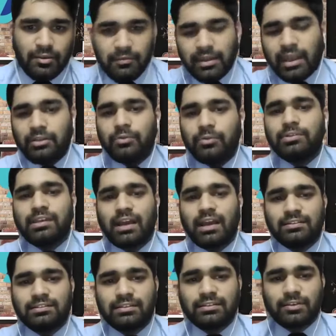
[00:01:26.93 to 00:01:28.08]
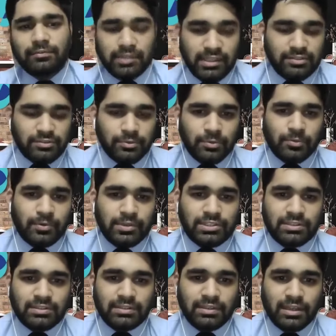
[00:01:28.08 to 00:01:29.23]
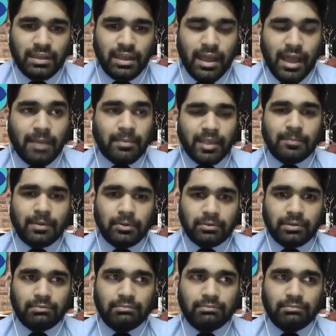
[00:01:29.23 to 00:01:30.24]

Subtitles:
When I know the answers of these two questions, I'm able to